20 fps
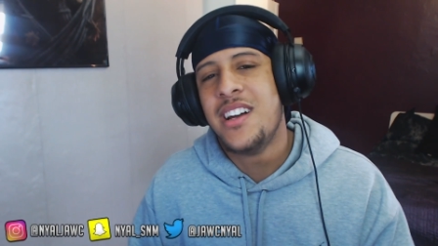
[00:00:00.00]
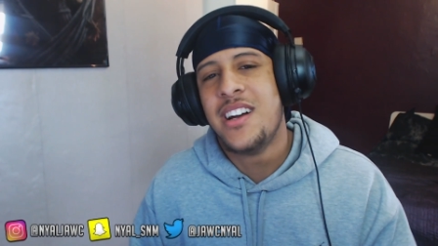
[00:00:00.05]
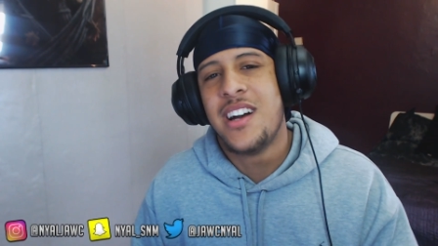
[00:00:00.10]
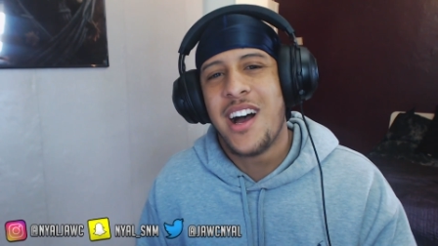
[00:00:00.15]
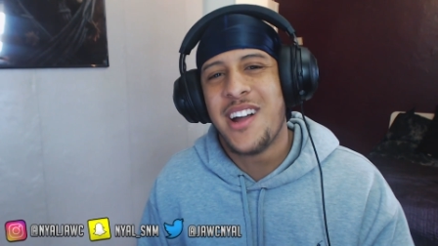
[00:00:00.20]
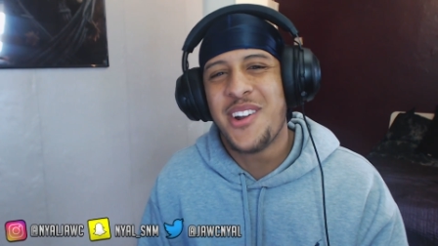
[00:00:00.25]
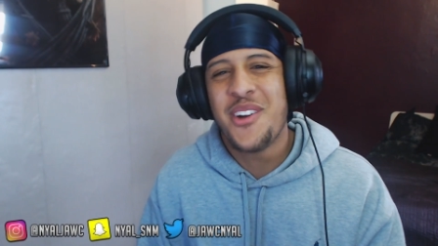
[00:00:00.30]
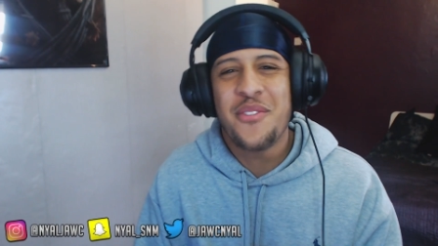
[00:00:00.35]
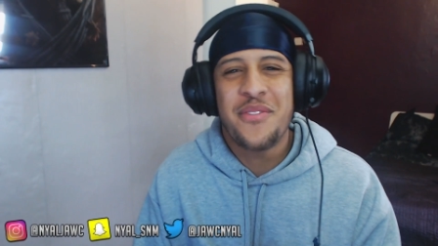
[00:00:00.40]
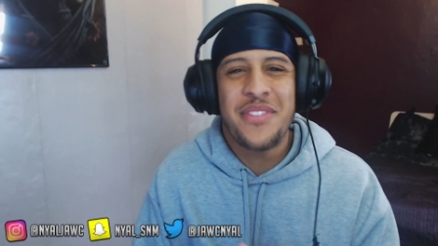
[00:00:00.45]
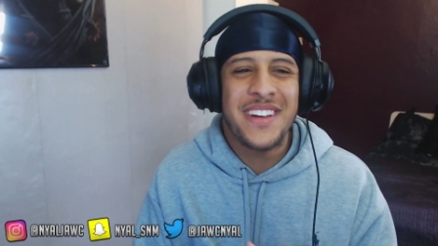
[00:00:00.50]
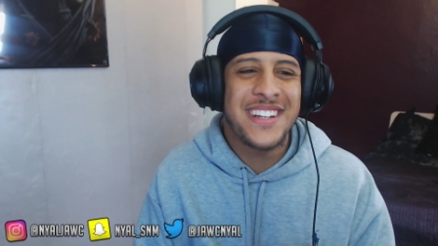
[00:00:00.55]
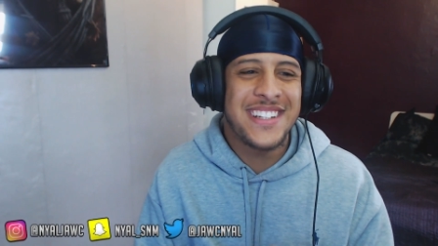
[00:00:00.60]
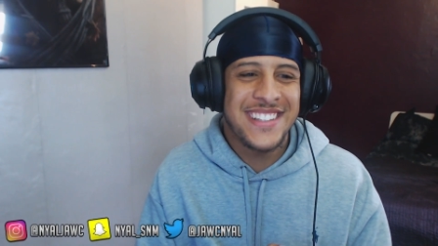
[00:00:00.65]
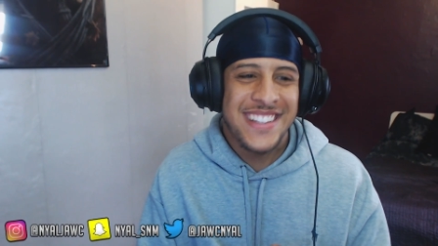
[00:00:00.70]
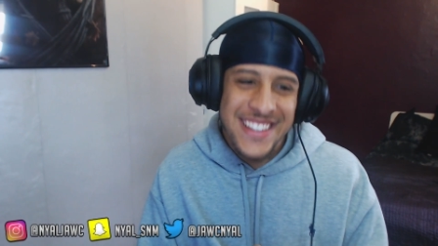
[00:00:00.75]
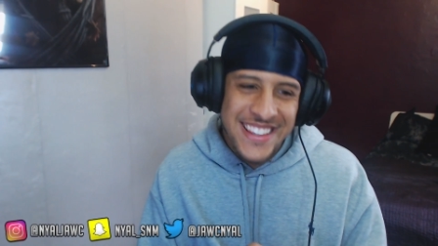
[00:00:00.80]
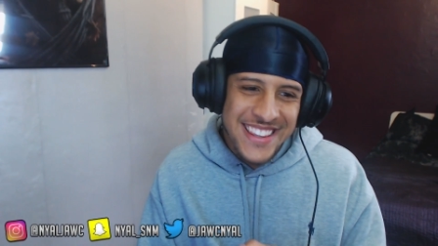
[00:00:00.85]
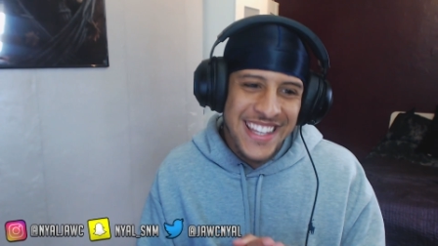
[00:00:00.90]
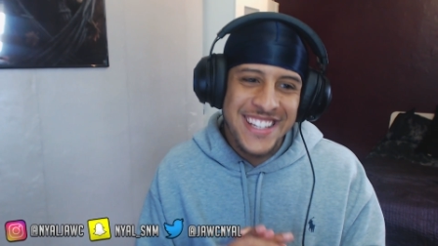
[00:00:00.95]
I don't
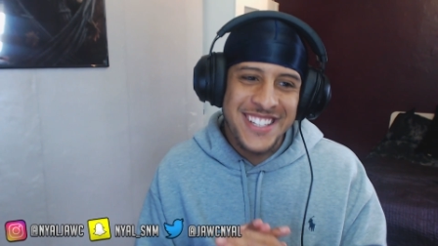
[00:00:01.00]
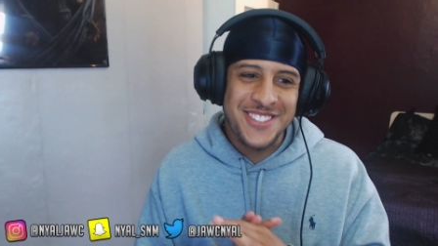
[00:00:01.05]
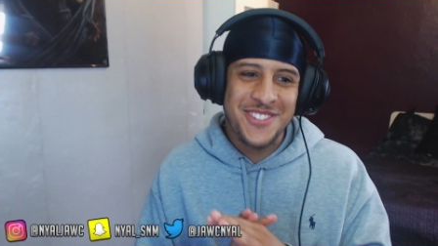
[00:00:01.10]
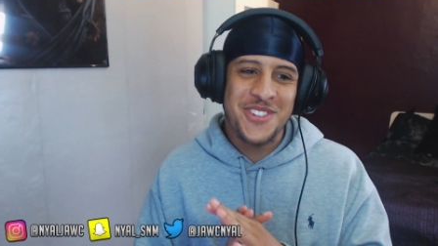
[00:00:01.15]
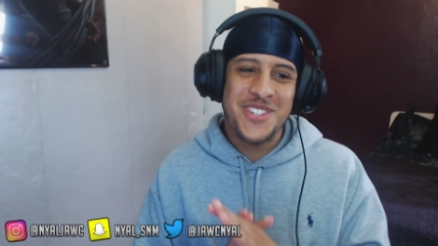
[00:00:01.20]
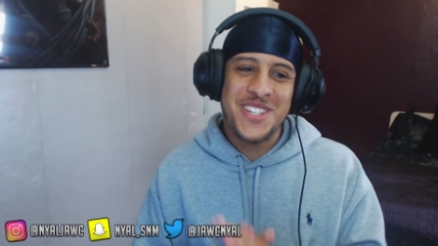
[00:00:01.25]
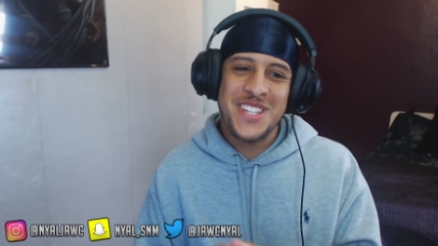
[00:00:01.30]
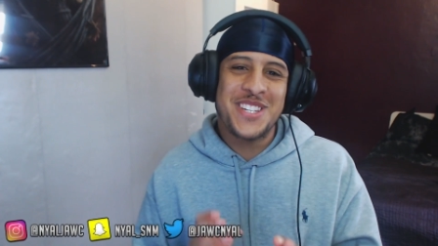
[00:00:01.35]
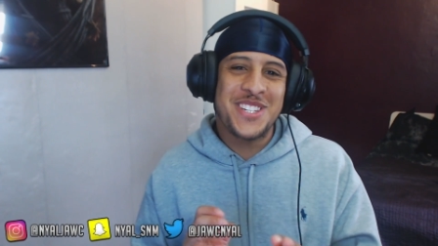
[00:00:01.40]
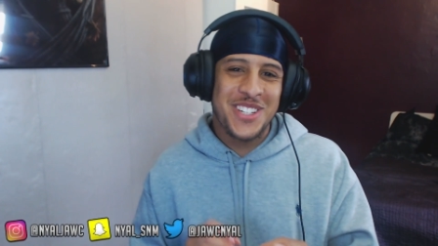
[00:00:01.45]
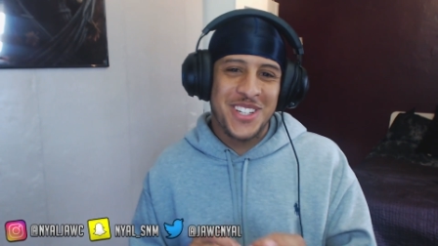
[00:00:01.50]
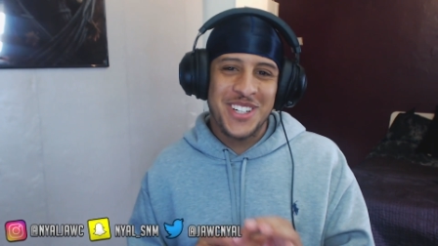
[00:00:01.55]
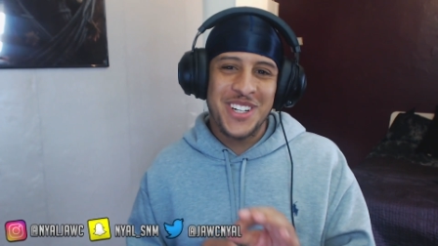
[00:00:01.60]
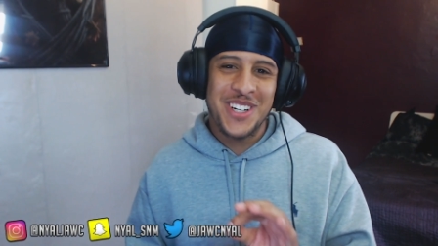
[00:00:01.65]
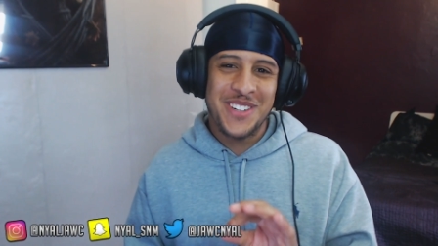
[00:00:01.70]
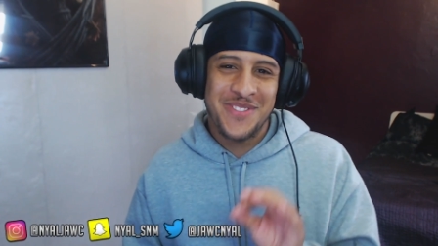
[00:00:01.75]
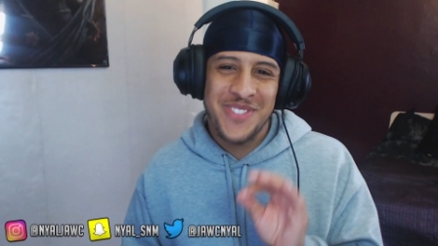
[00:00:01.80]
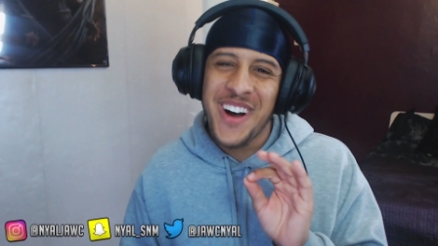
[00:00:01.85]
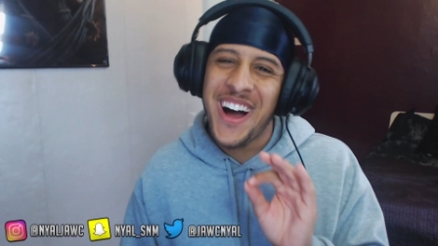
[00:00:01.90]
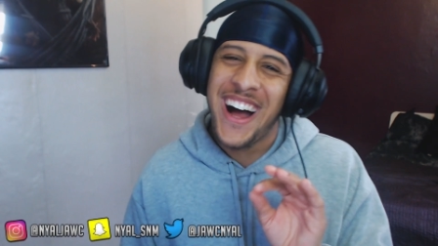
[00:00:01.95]
think this was as
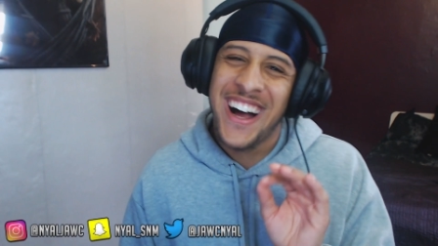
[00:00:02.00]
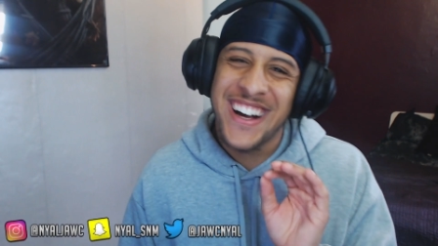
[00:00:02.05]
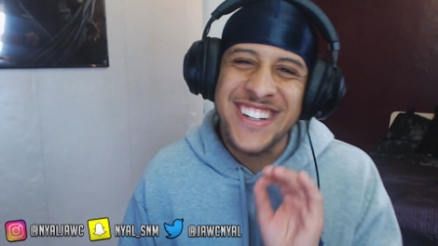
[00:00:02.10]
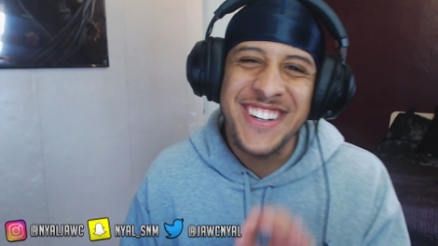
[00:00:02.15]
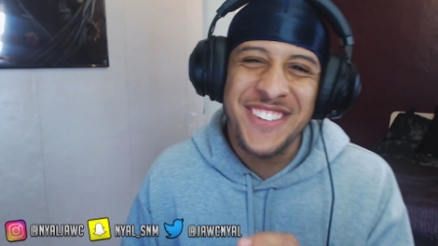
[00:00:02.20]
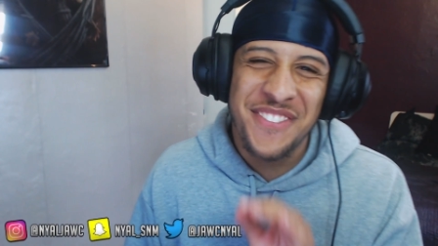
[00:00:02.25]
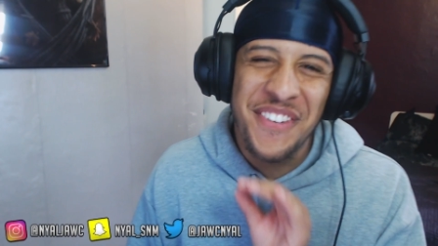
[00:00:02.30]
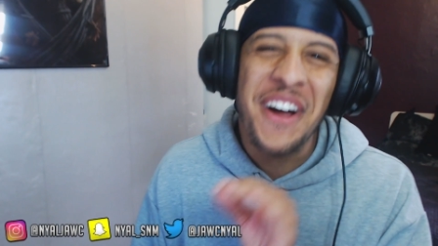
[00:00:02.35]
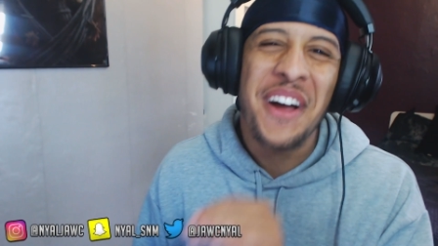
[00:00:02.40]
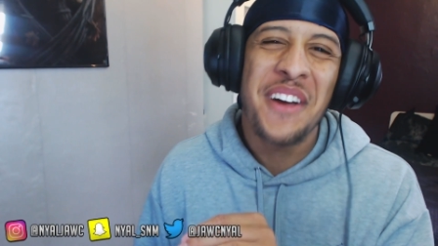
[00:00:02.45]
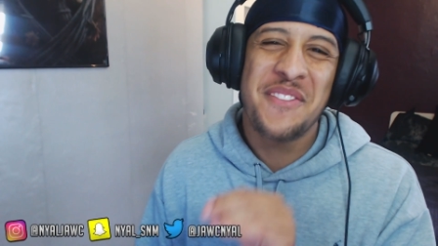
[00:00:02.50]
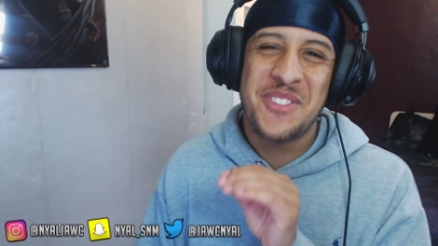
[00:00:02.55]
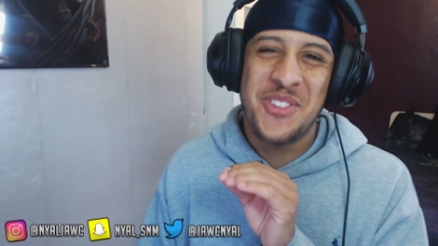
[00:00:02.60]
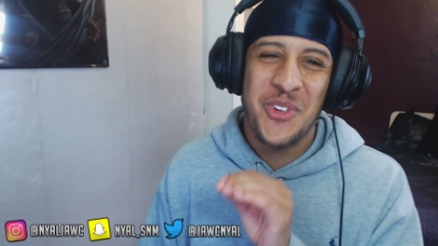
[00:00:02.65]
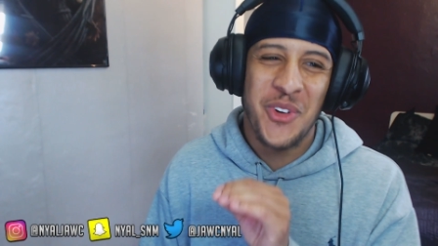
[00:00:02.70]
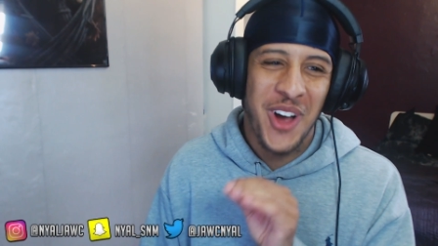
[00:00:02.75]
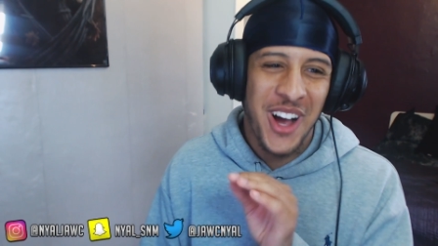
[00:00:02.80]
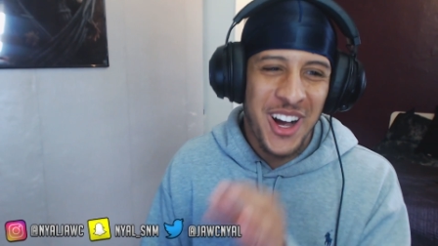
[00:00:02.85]
good, but I could vibe to it.